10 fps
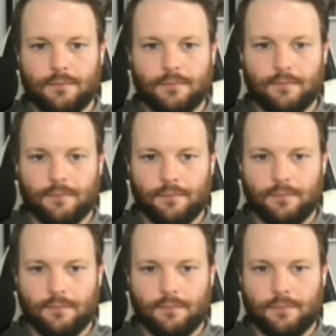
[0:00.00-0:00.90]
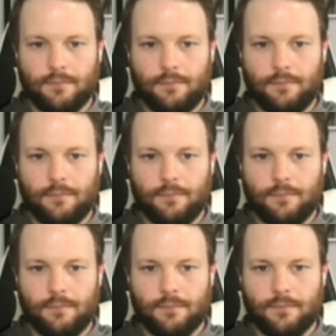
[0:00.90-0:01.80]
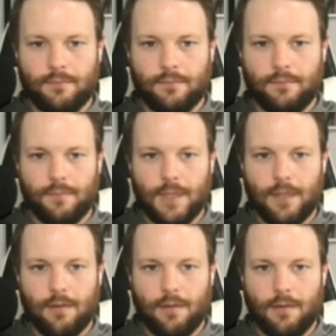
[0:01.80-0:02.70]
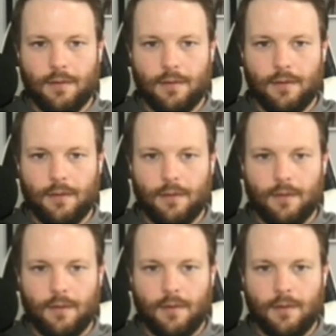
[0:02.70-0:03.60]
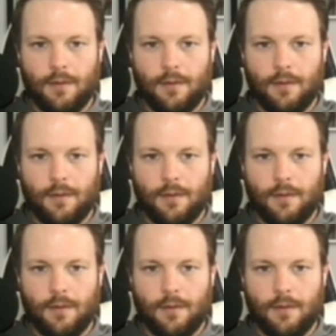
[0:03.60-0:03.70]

(not speaking)